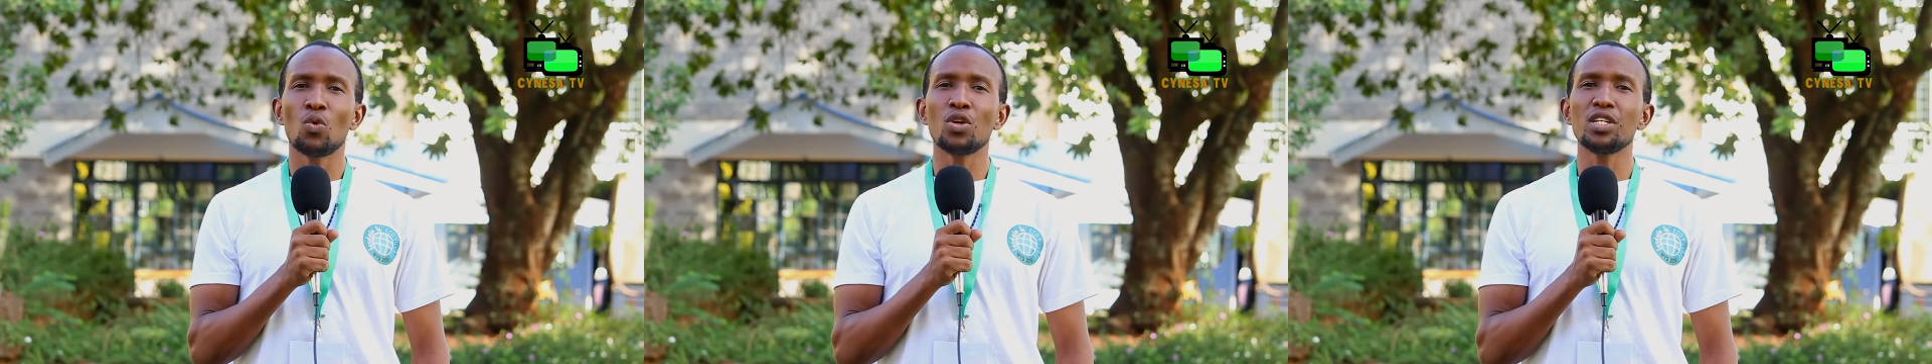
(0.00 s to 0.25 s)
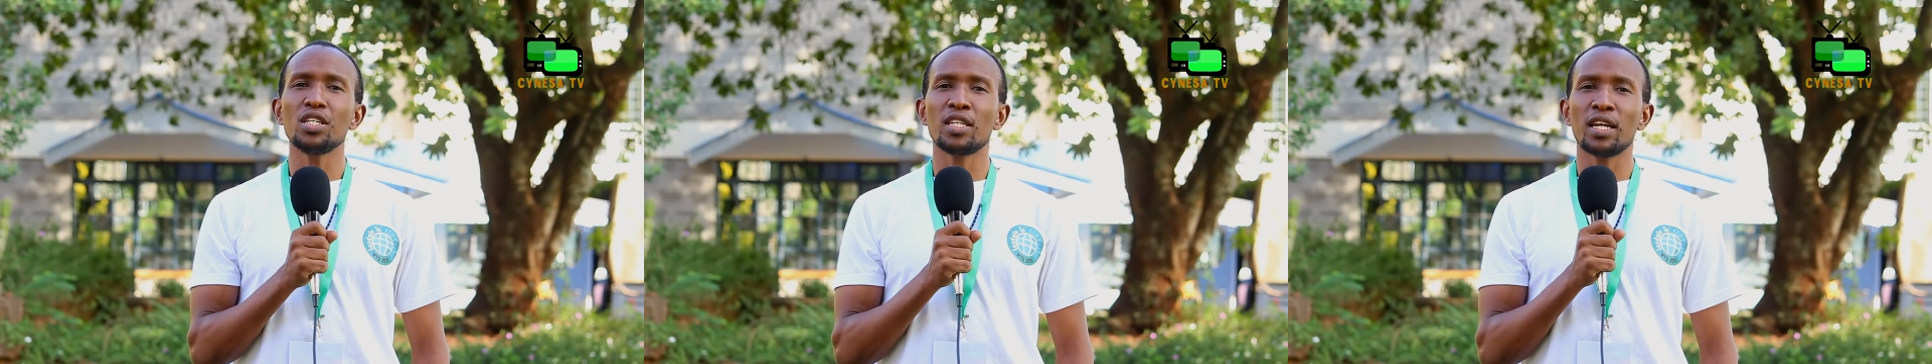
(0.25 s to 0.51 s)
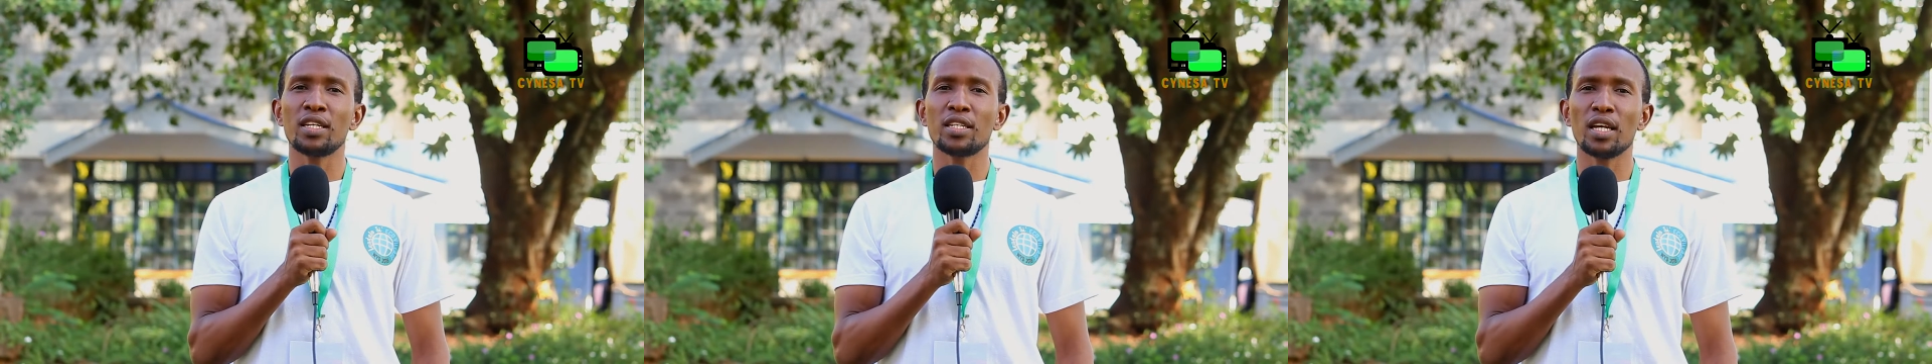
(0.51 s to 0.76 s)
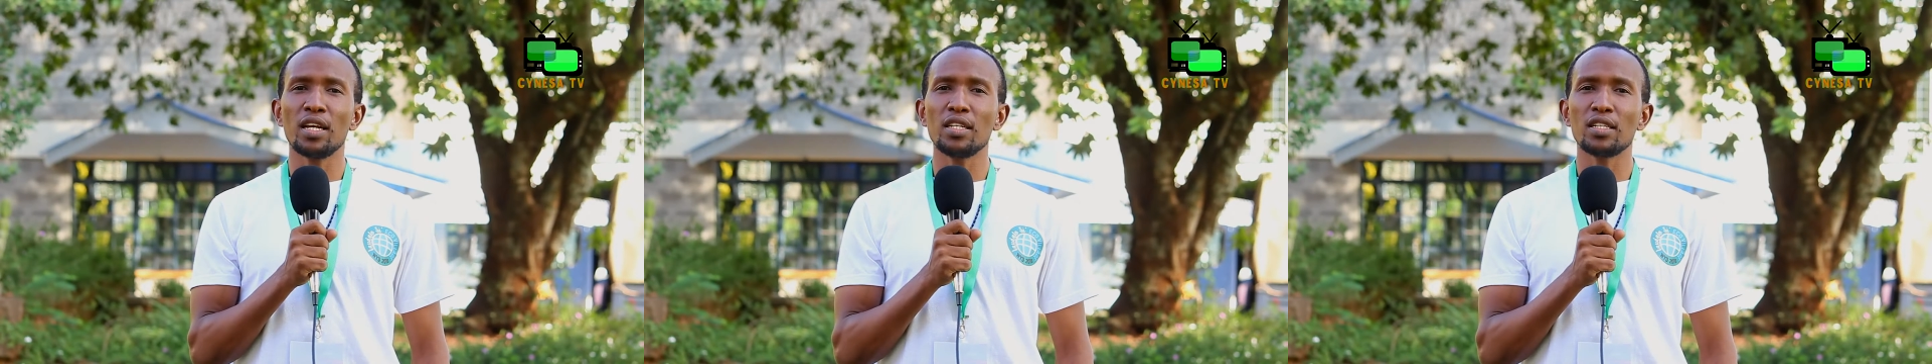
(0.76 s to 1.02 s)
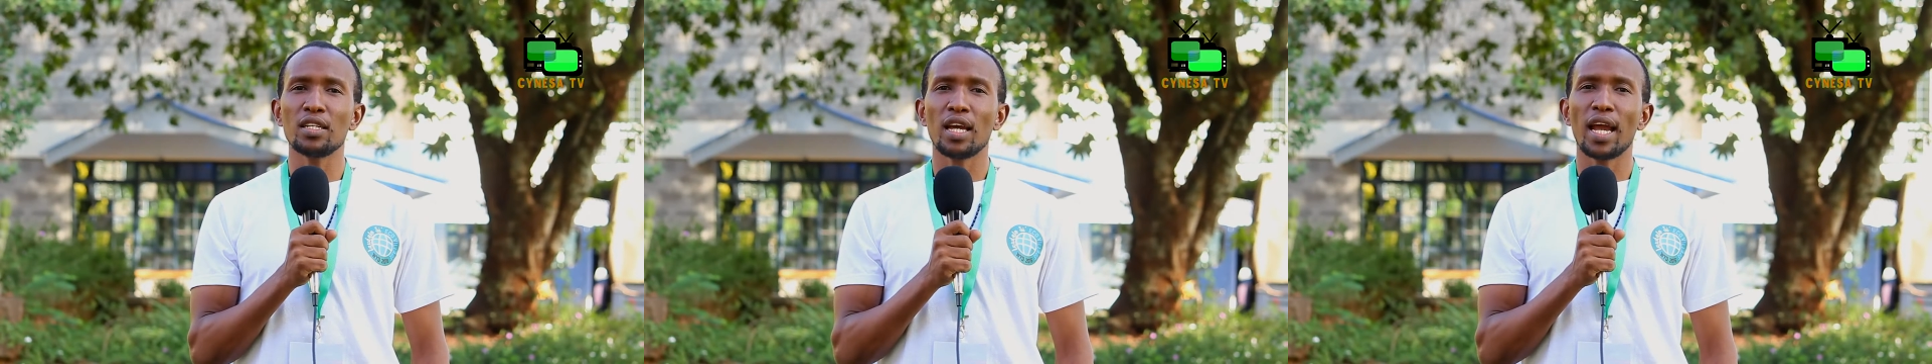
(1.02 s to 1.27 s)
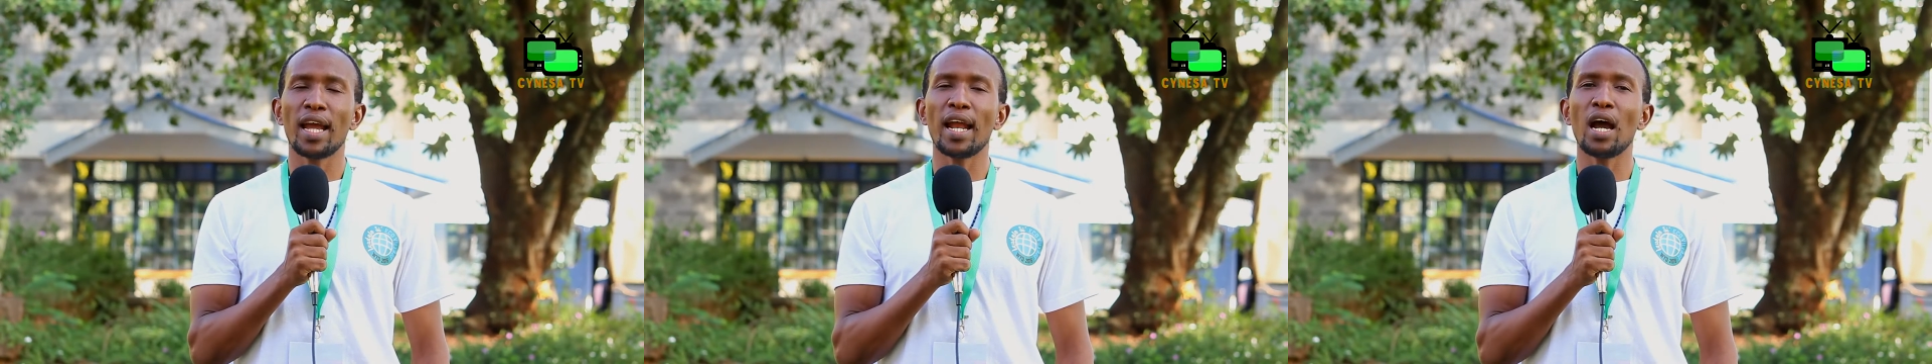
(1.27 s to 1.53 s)
what it entails,
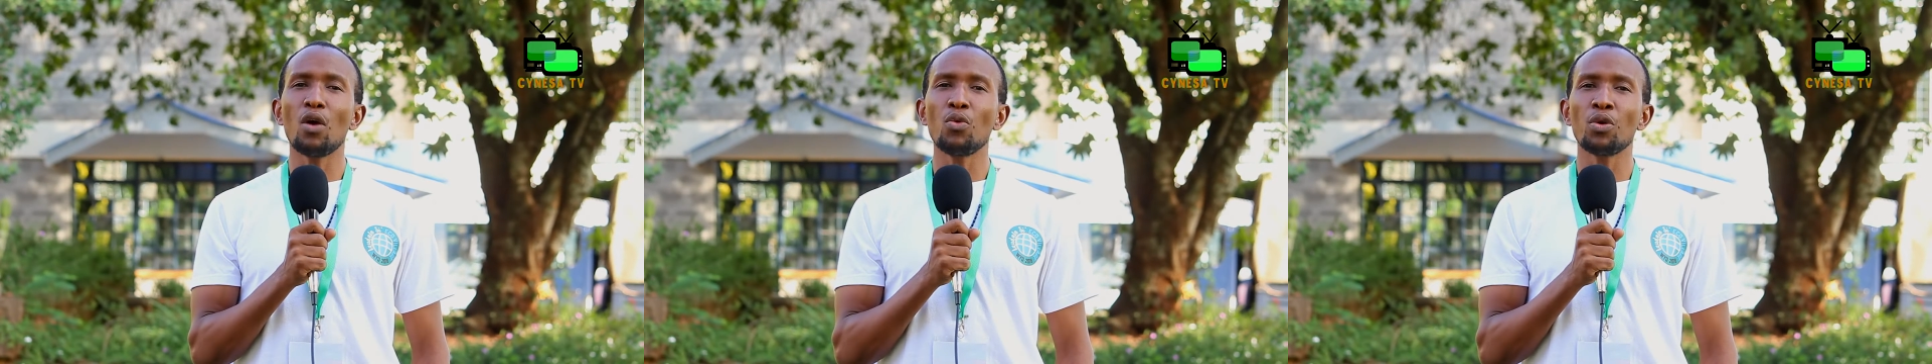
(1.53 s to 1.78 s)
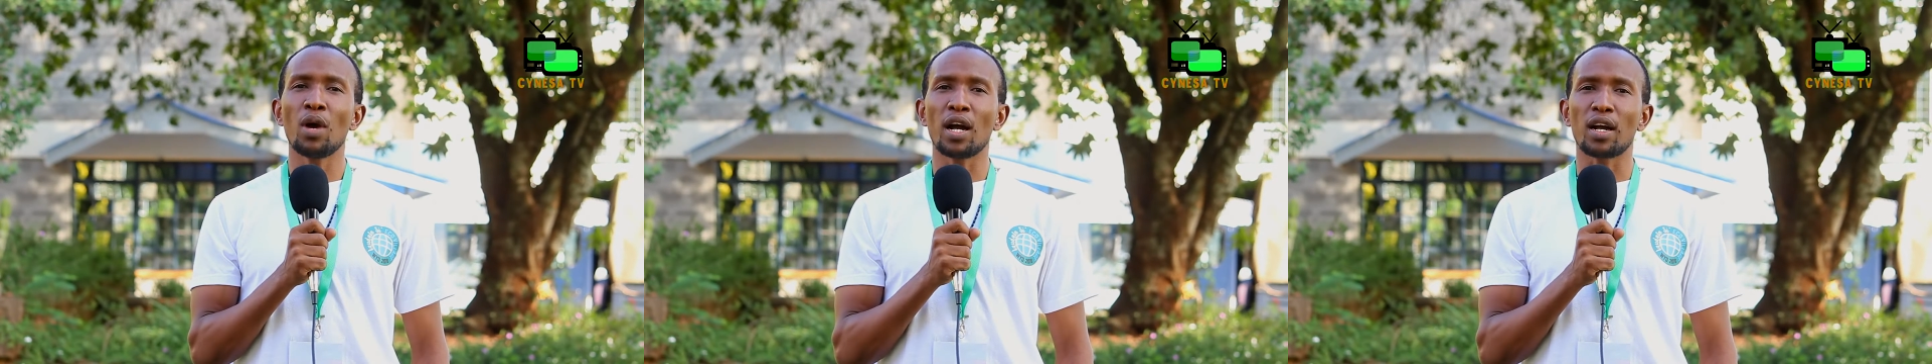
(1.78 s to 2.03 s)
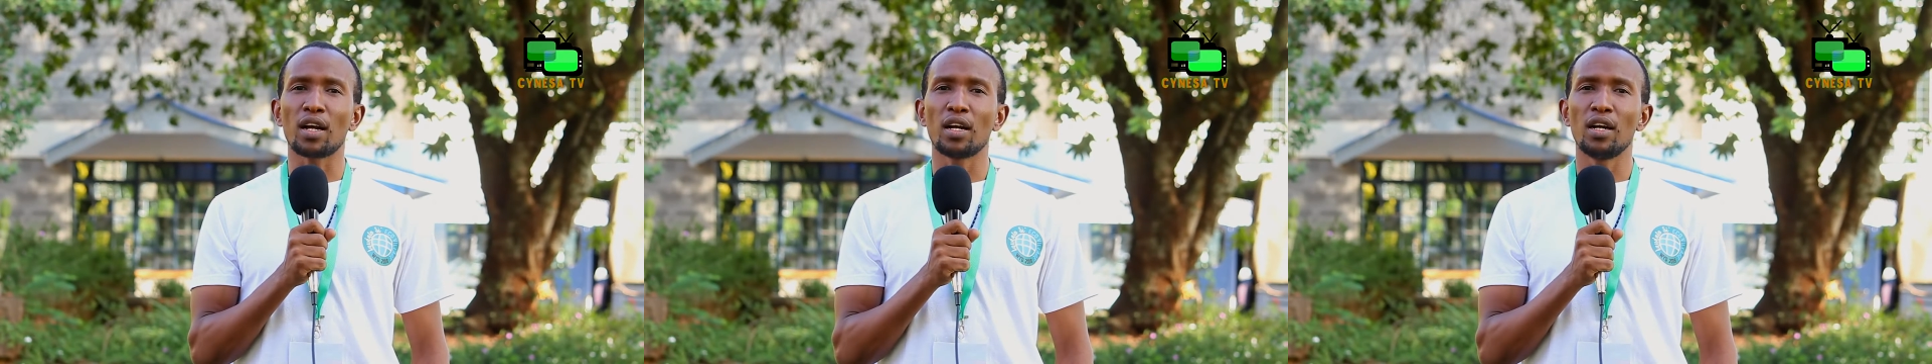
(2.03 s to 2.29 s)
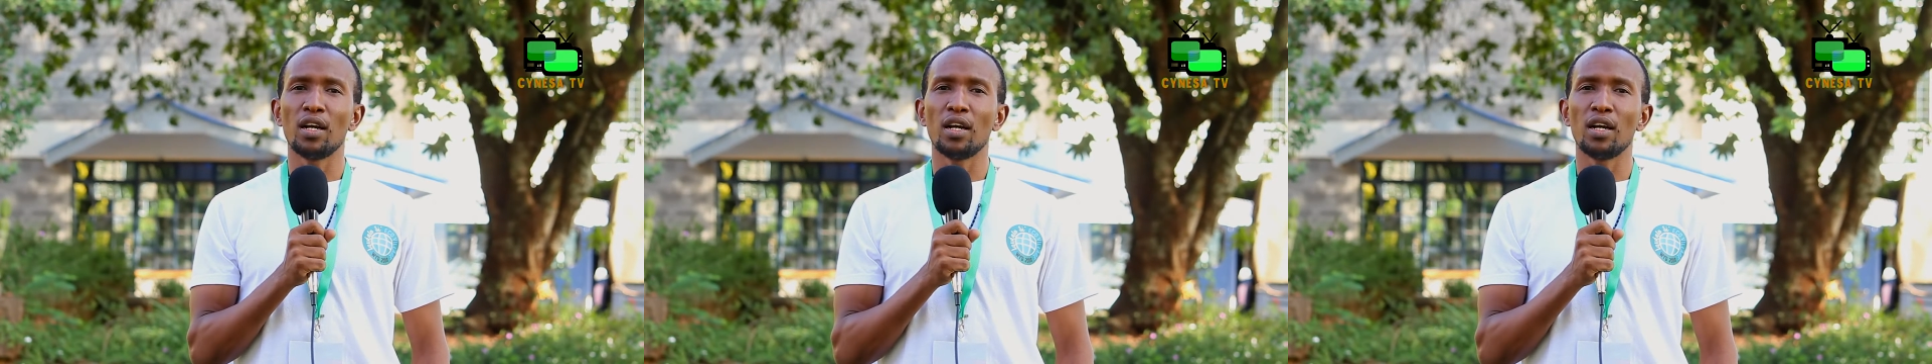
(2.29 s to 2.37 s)
and how we work.